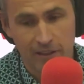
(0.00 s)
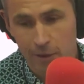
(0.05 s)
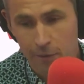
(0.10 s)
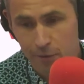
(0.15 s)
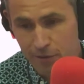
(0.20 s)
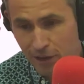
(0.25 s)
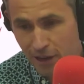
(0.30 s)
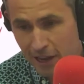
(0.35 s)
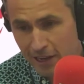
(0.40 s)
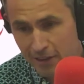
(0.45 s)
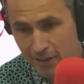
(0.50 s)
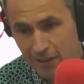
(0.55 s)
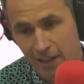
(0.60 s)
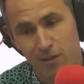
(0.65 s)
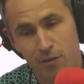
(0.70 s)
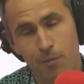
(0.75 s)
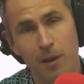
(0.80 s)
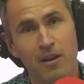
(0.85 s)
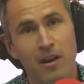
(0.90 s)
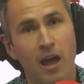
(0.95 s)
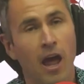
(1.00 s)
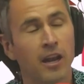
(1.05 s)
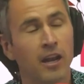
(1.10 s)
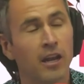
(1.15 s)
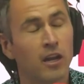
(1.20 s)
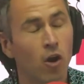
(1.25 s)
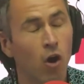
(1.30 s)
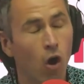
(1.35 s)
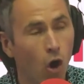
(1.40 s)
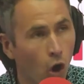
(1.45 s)
they will tell you they spend an
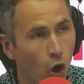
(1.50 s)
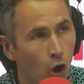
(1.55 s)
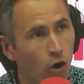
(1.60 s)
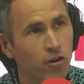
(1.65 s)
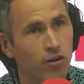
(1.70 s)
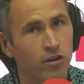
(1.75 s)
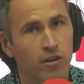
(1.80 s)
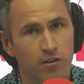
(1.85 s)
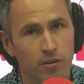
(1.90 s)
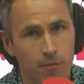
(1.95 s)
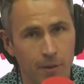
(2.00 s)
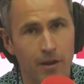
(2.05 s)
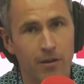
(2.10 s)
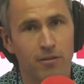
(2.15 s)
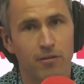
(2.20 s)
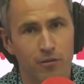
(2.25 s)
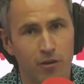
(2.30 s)
inordinate amount